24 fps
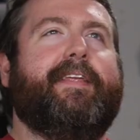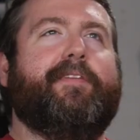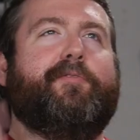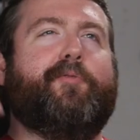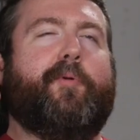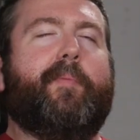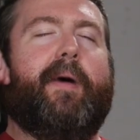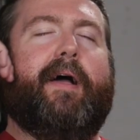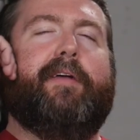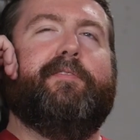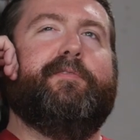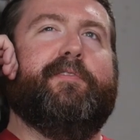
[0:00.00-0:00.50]
This
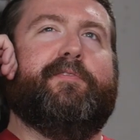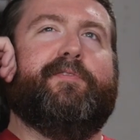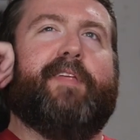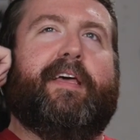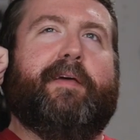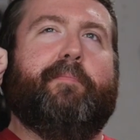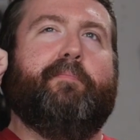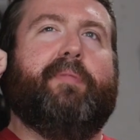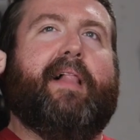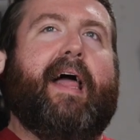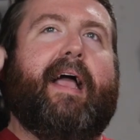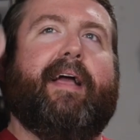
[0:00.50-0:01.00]
reminds me of
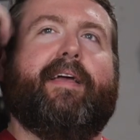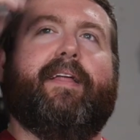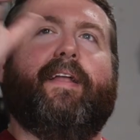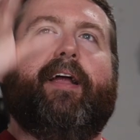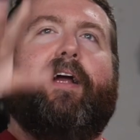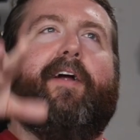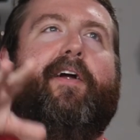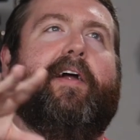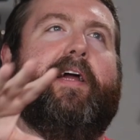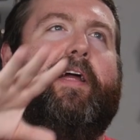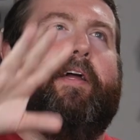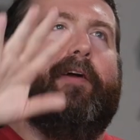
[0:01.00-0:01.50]
like Black
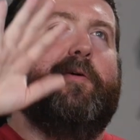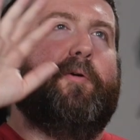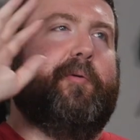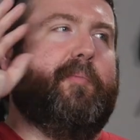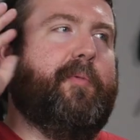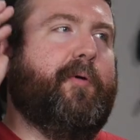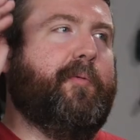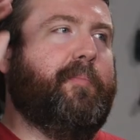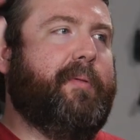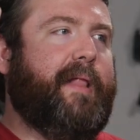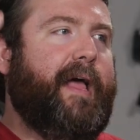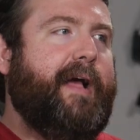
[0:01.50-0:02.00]
Canary
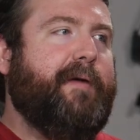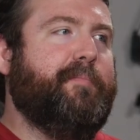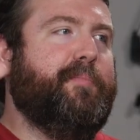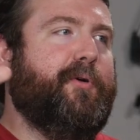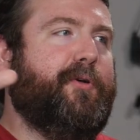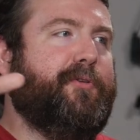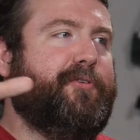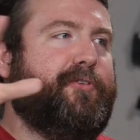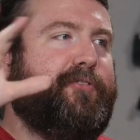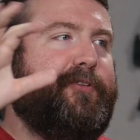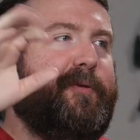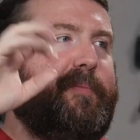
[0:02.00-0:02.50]
or, or Black
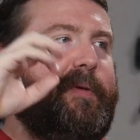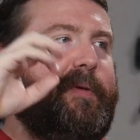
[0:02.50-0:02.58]
Bolt or